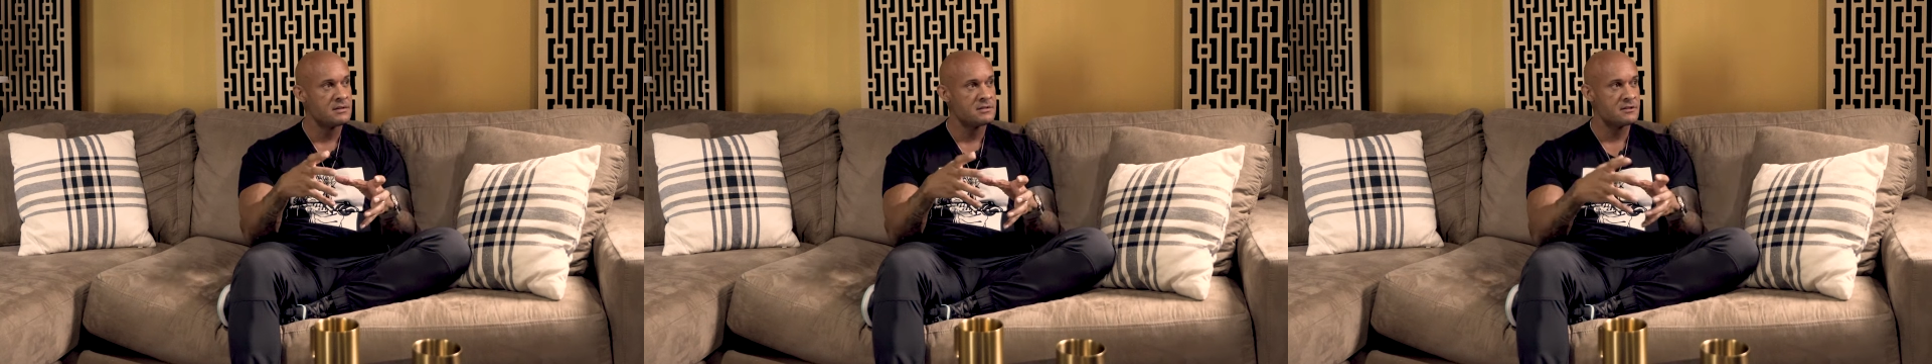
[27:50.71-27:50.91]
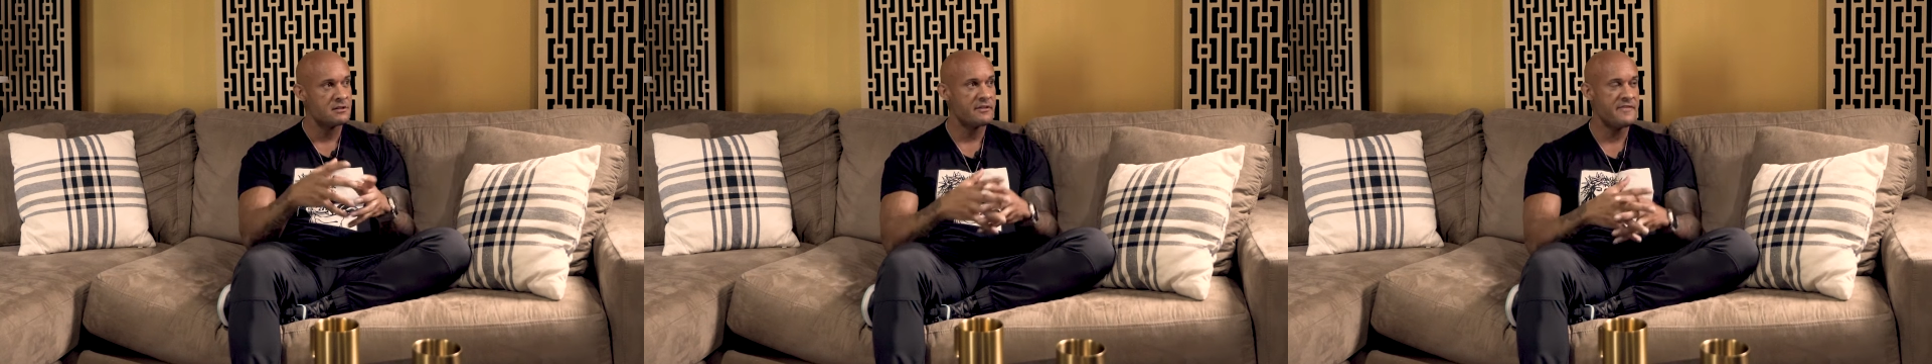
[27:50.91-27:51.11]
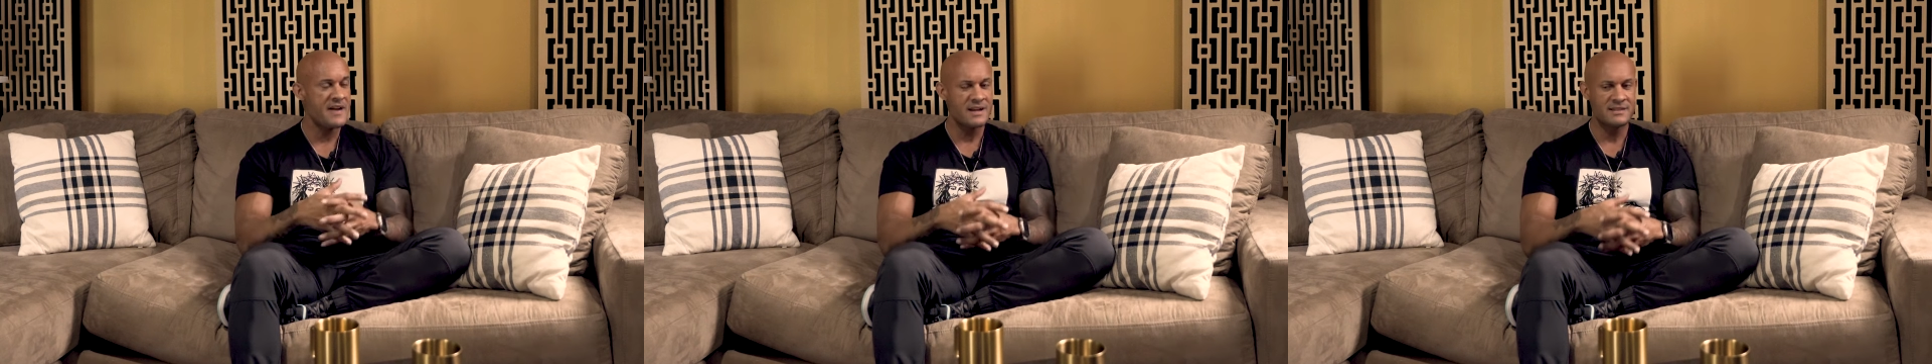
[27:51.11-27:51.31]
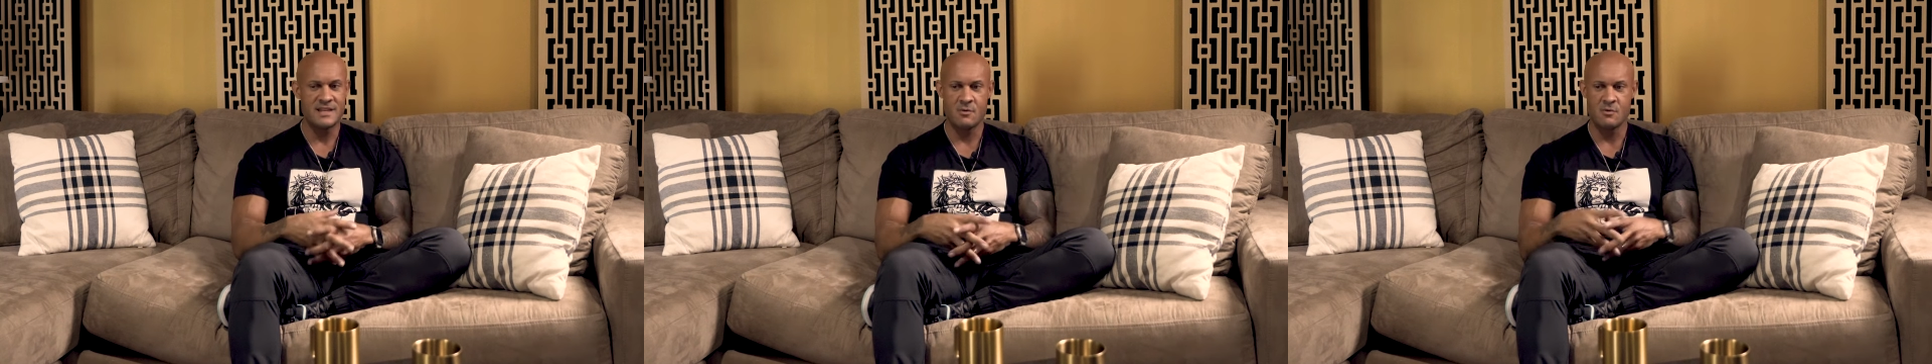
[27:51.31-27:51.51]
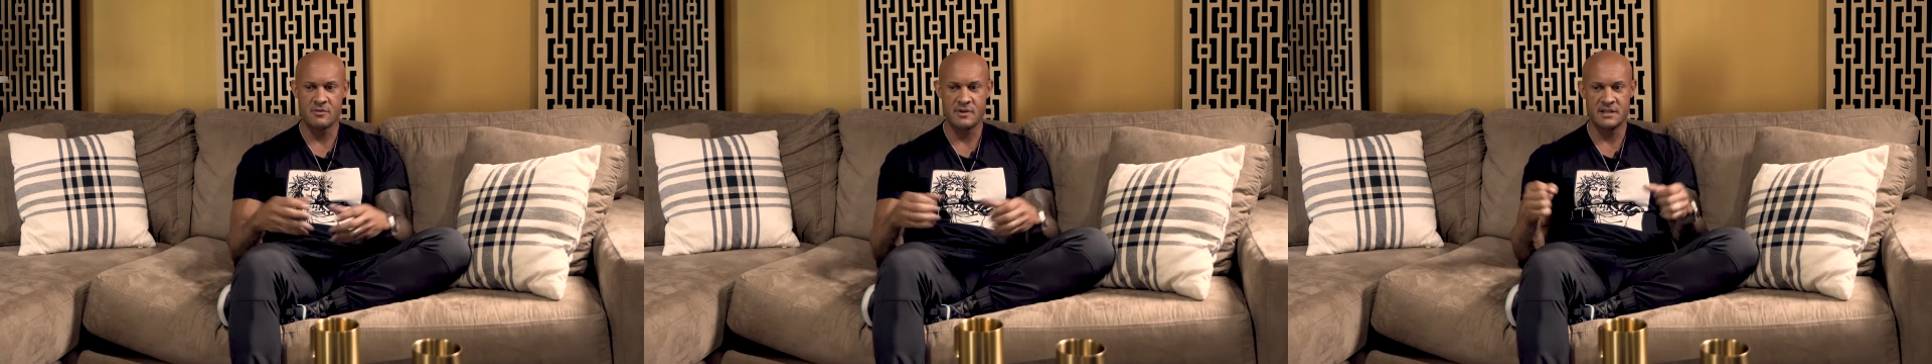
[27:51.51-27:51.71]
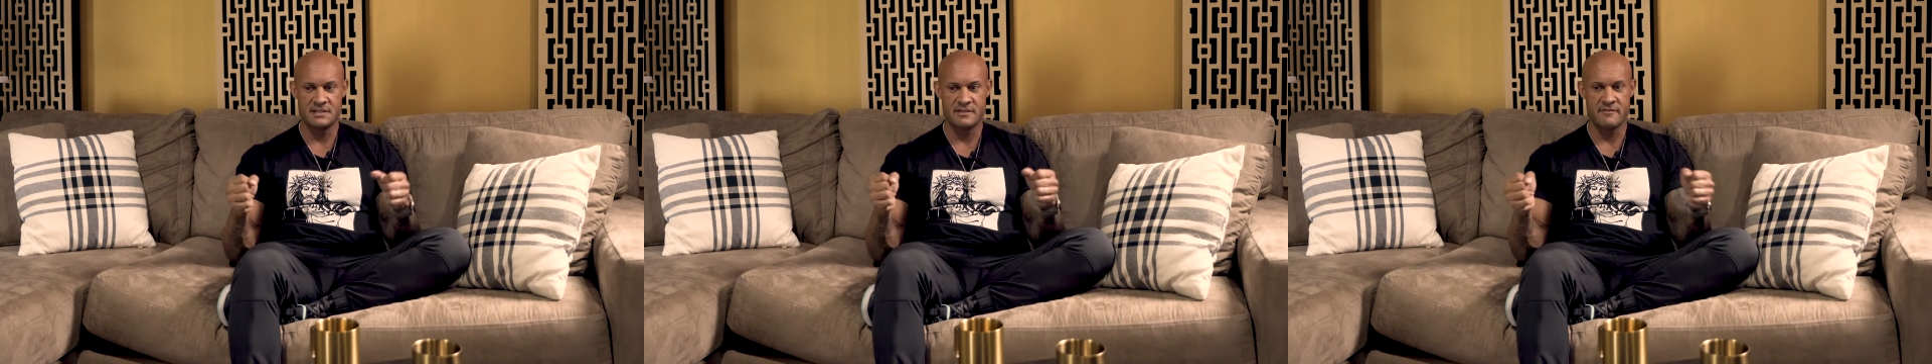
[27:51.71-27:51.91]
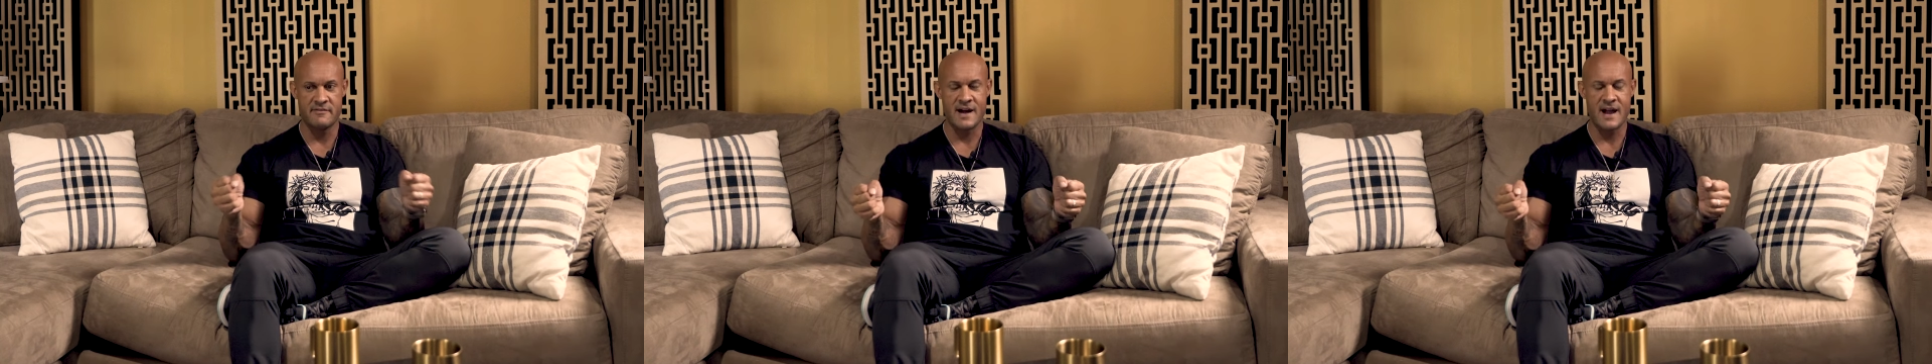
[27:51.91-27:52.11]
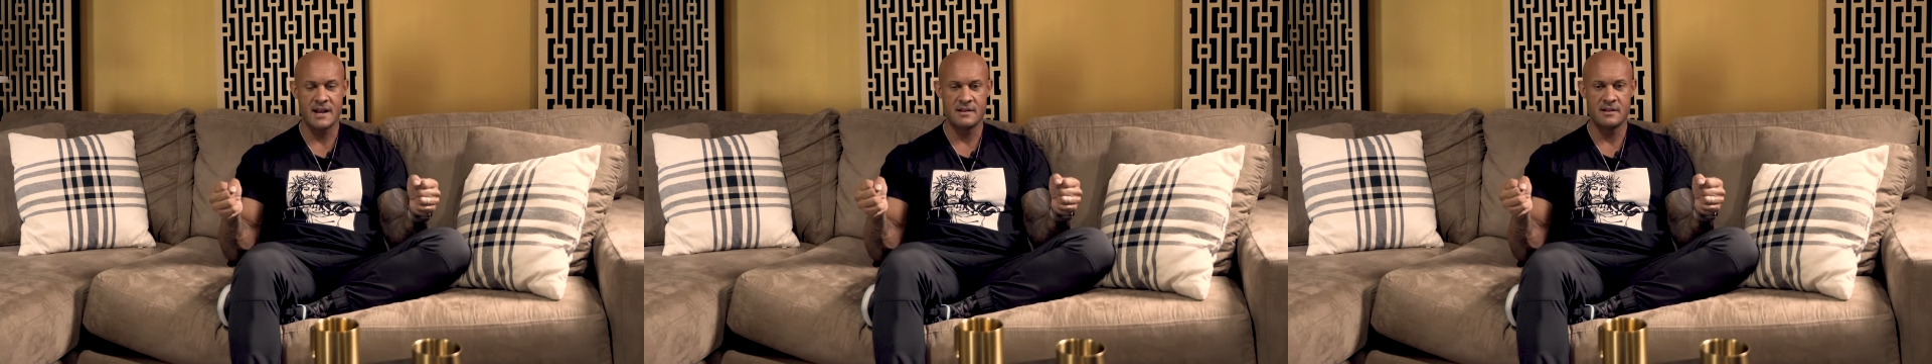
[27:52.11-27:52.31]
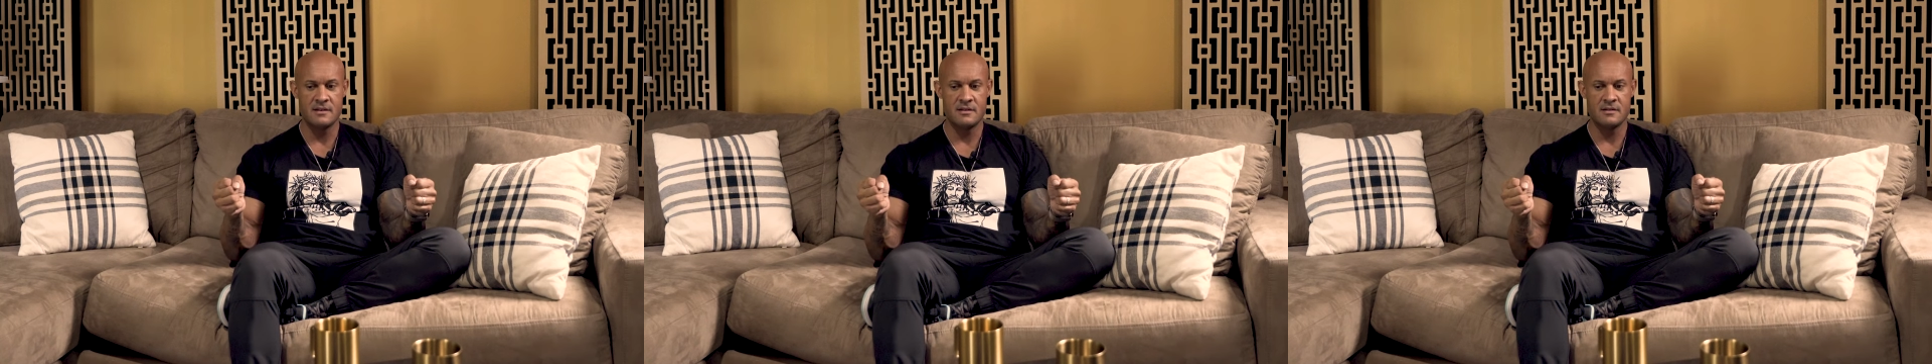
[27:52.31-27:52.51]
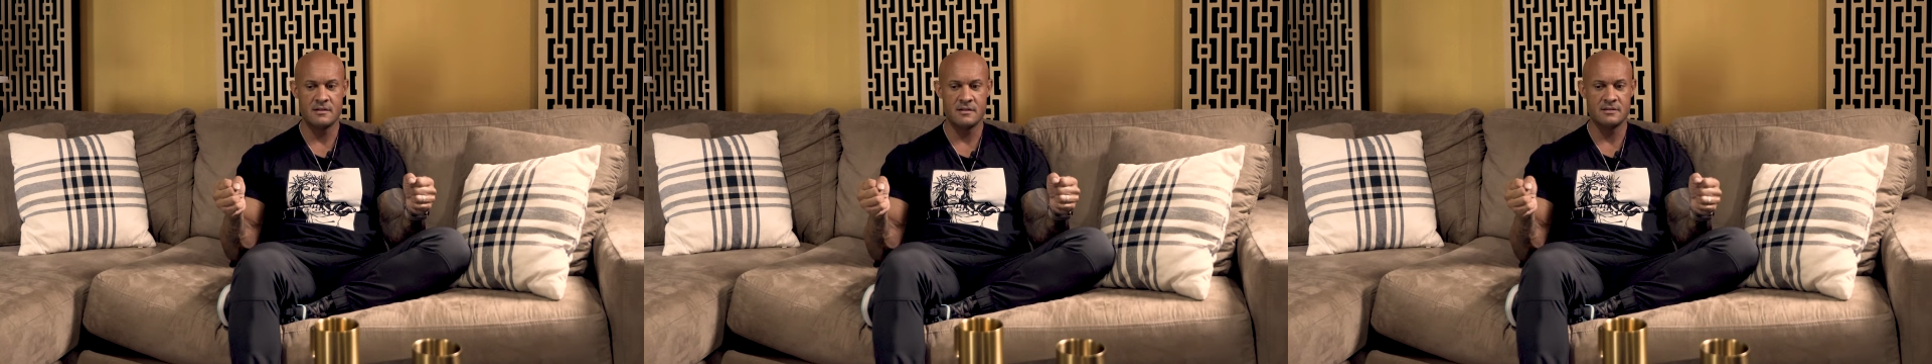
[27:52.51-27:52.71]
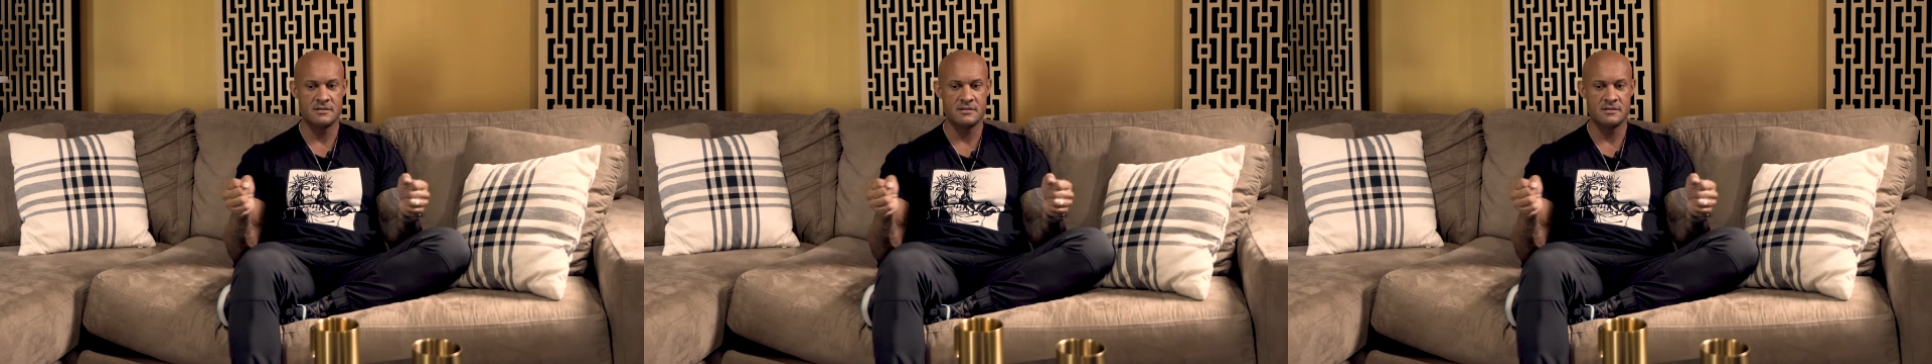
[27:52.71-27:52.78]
So the fact that we're like divided